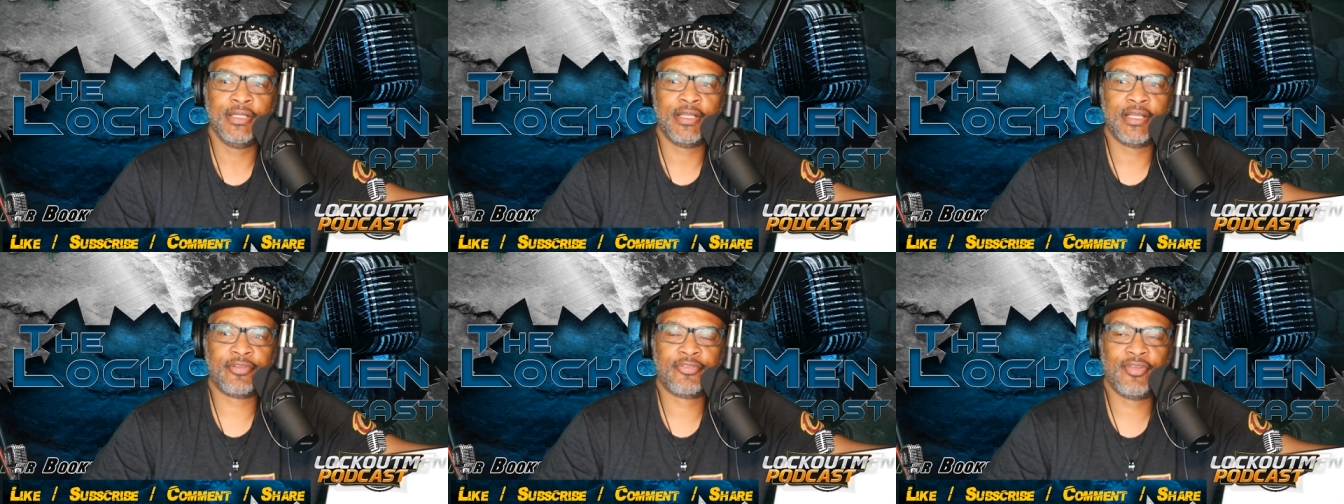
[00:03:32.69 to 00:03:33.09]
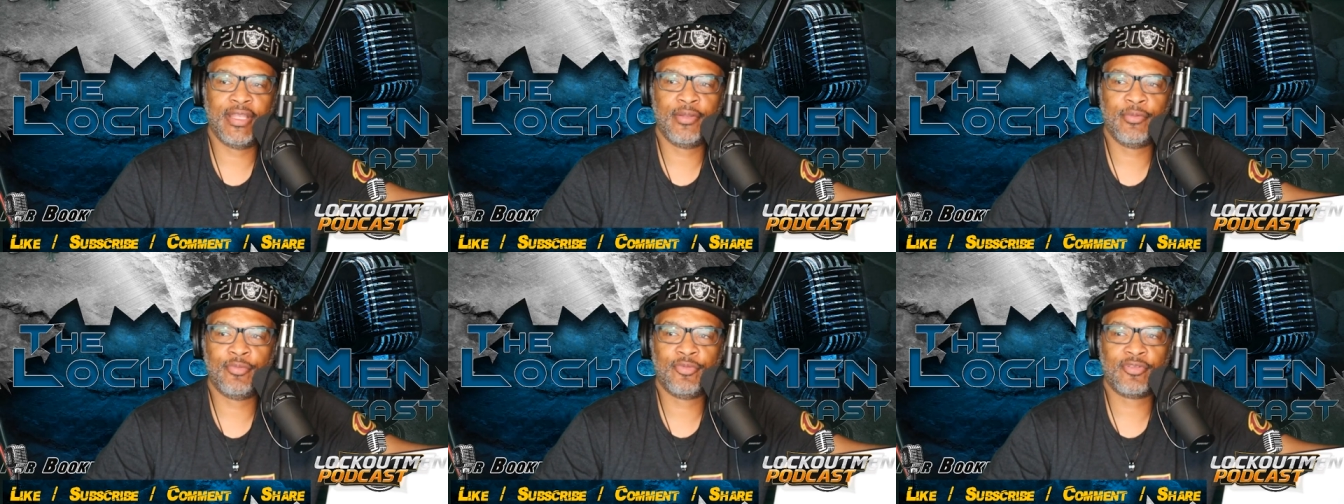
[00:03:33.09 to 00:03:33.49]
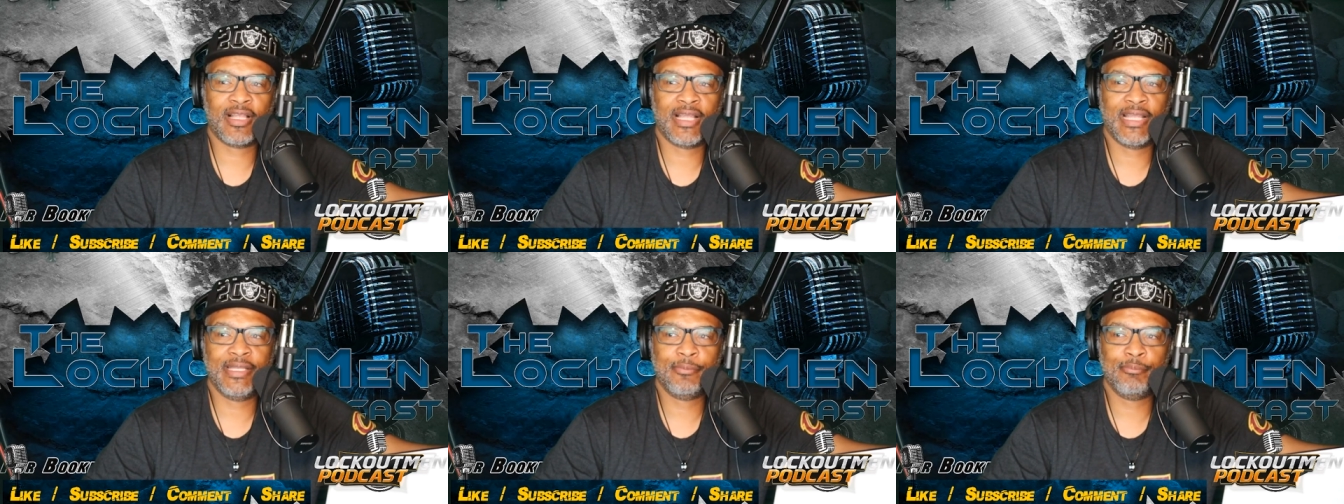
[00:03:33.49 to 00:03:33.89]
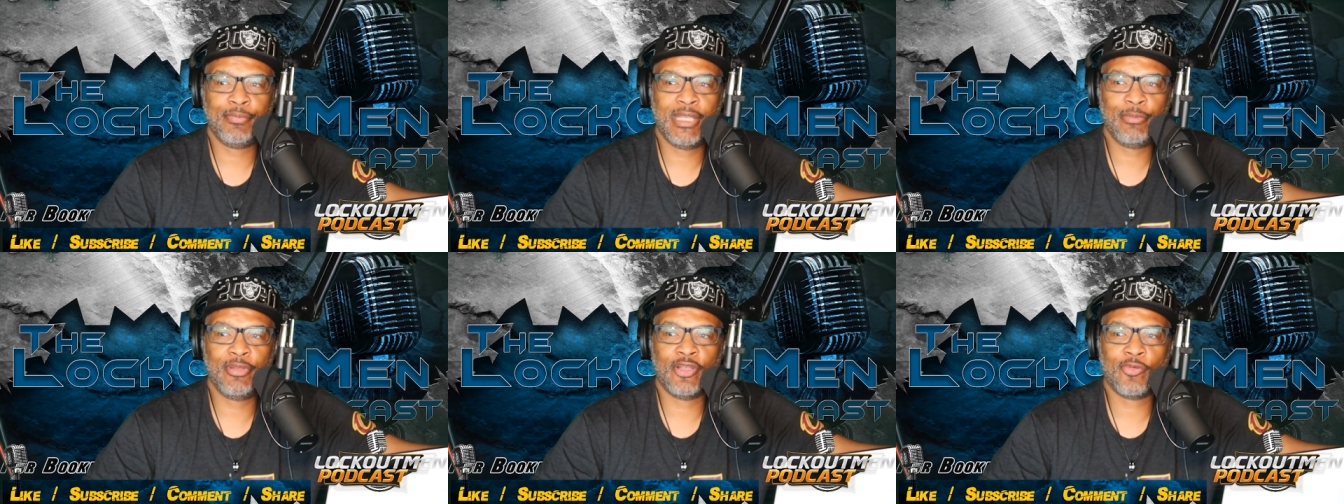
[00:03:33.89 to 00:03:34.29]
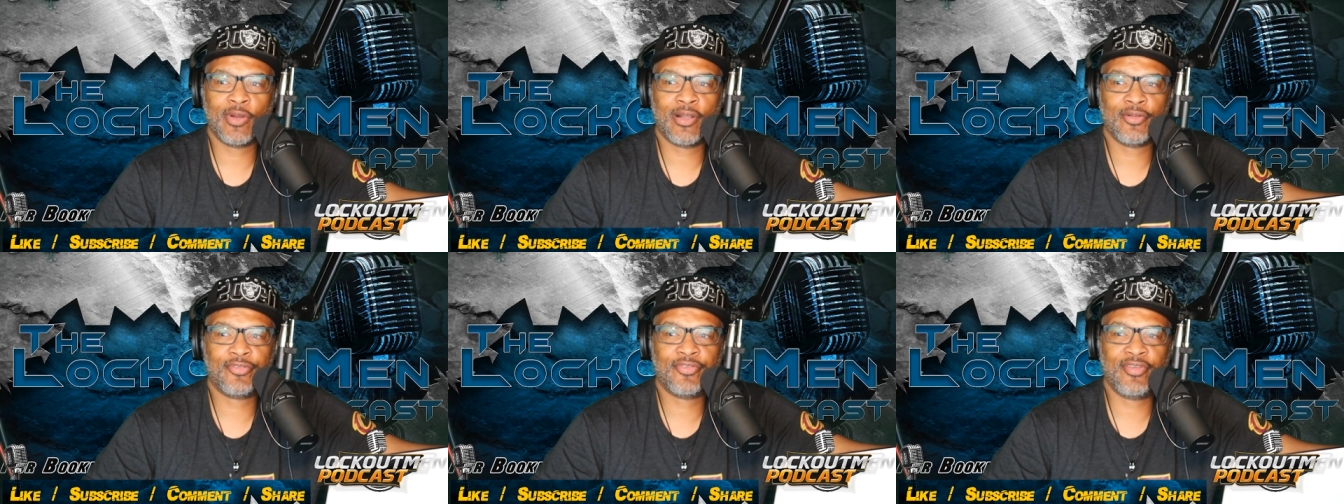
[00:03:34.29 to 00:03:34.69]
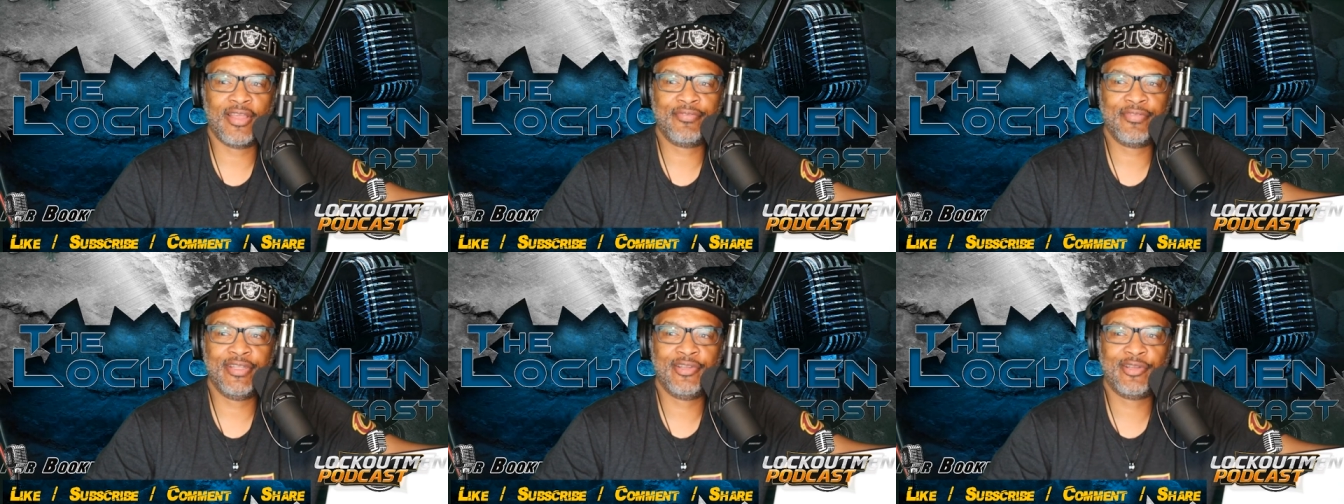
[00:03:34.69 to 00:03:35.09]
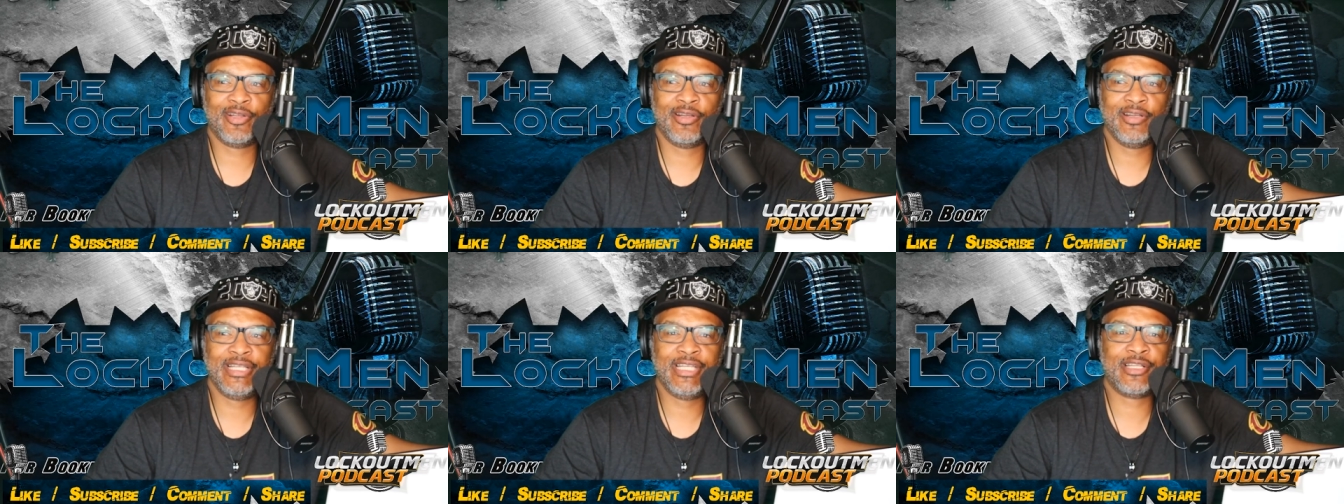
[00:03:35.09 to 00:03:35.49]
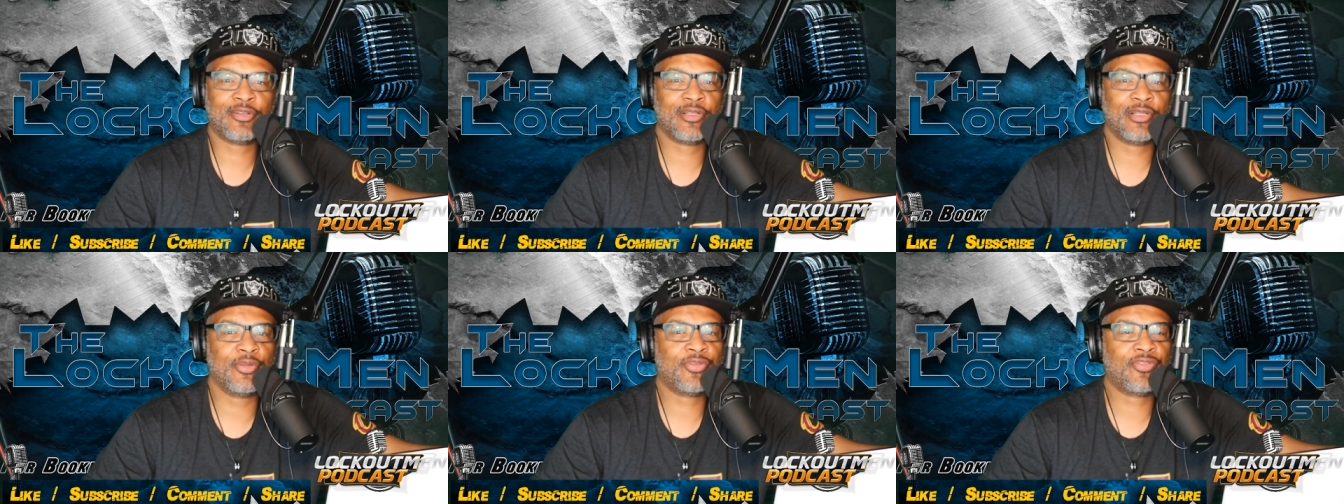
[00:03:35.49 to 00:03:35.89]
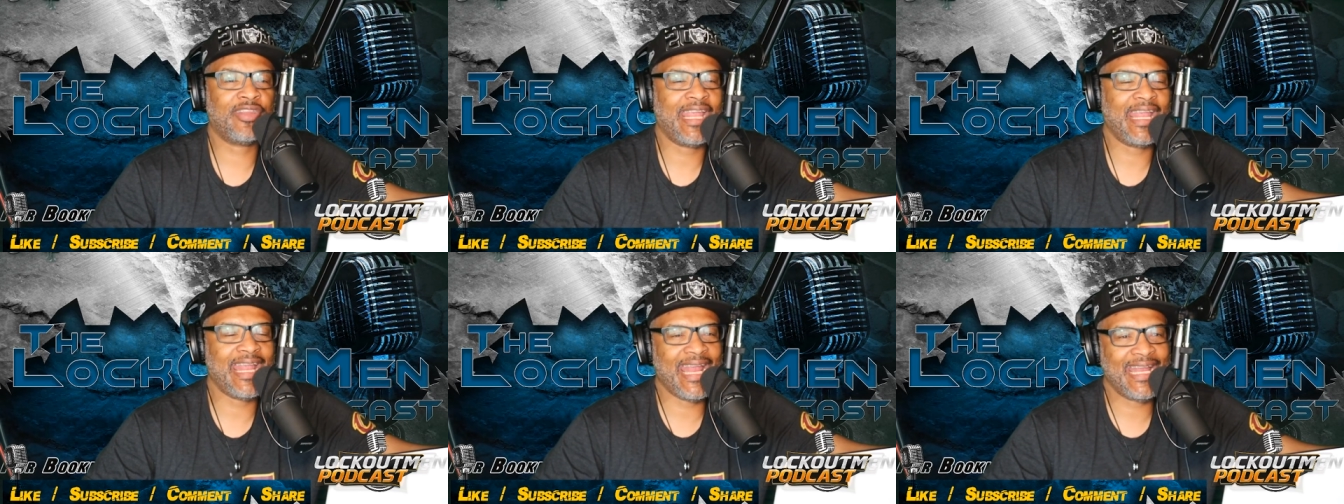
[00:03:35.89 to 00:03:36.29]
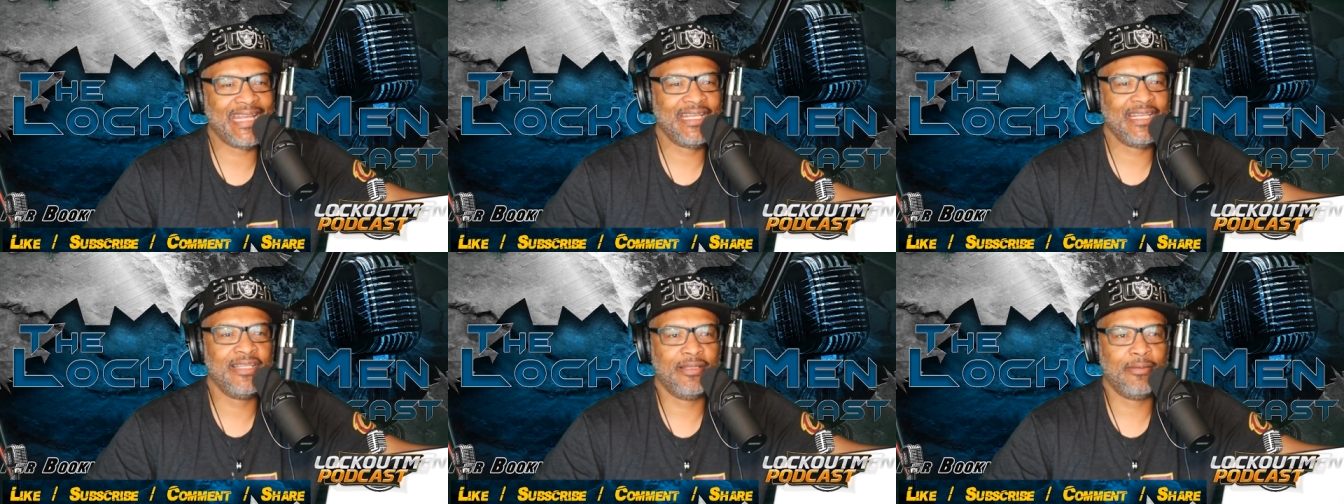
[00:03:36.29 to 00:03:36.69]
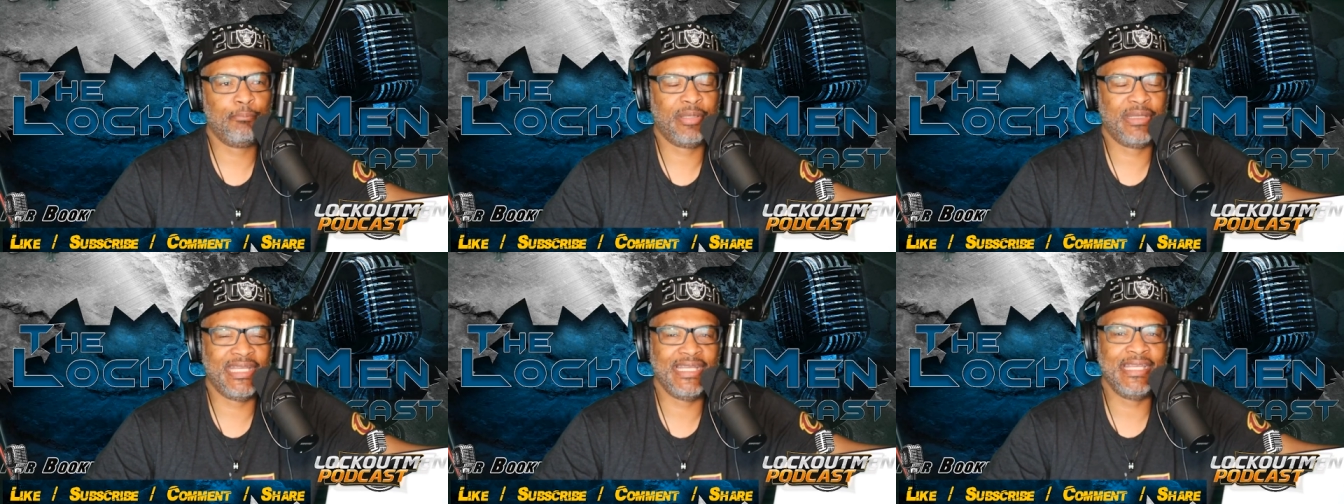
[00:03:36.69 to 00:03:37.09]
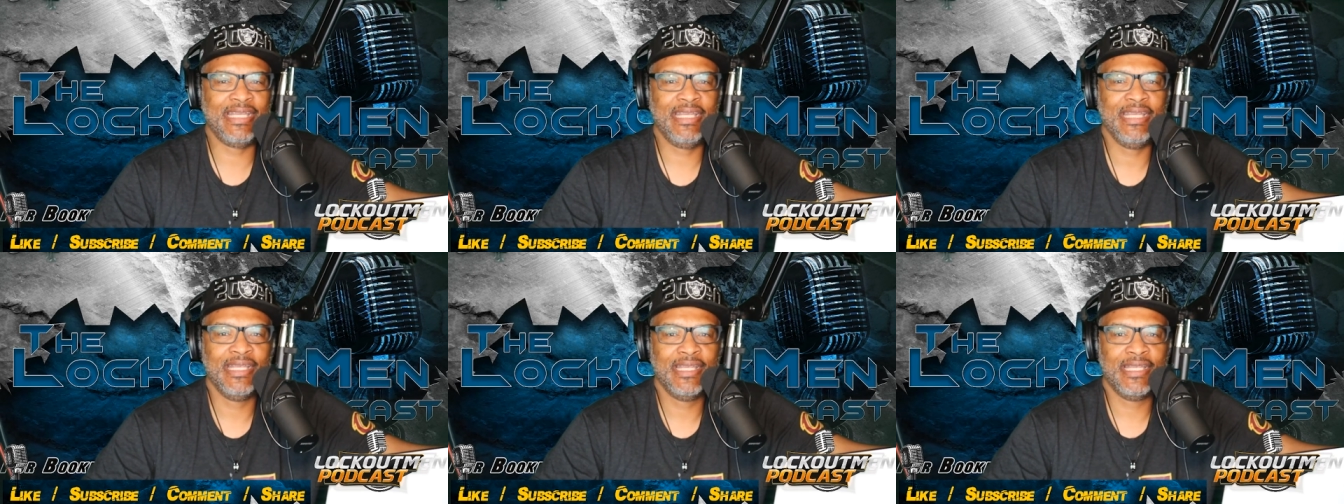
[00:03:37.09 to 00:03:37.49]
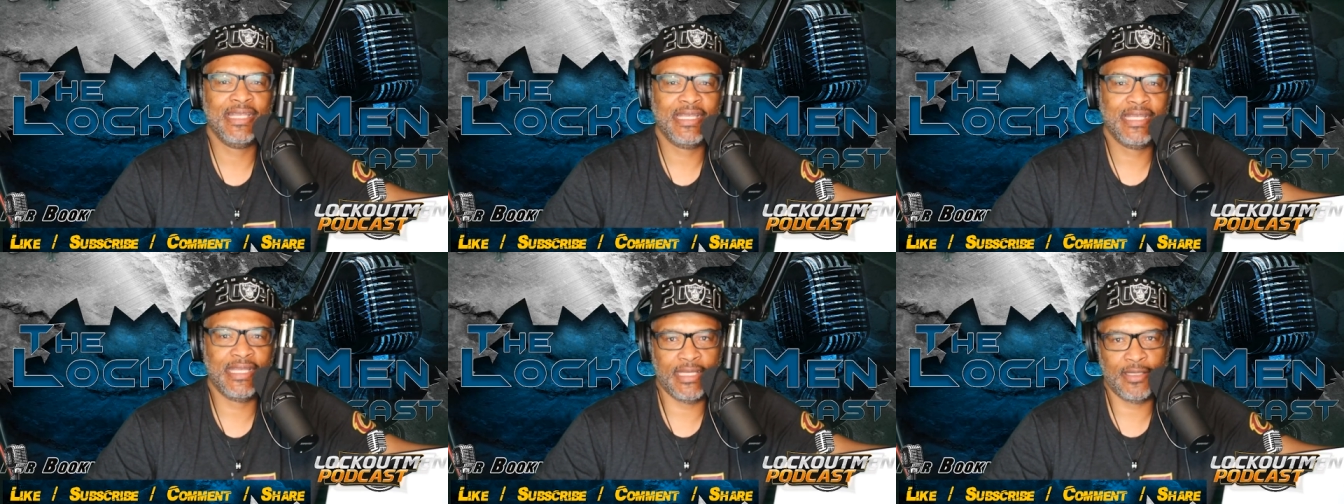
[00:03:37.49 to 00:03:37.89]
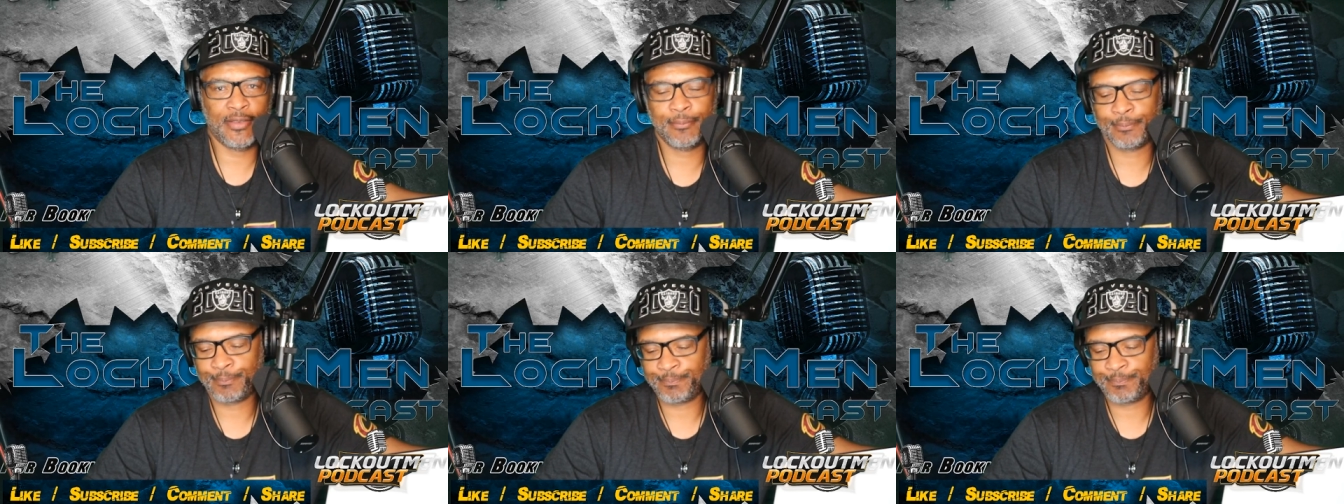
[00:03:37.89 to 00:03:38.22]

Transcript: I said it was like maybe around seven thirty, close to eight p m